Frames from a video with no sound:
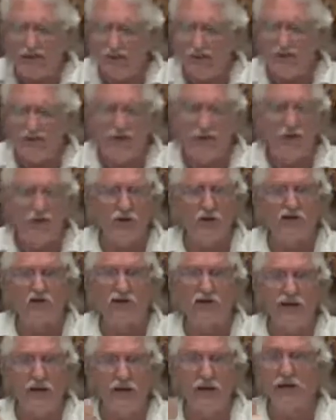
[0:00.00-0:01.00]

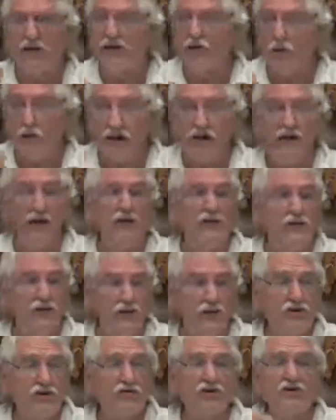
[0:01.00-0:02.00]
pharmaceuticals and getting into what
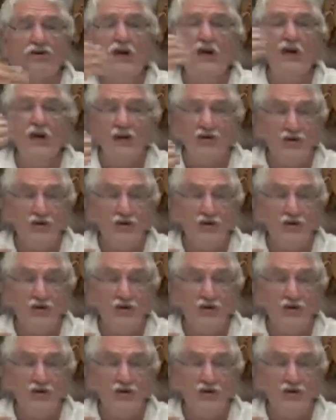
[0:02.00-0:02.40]
nature uses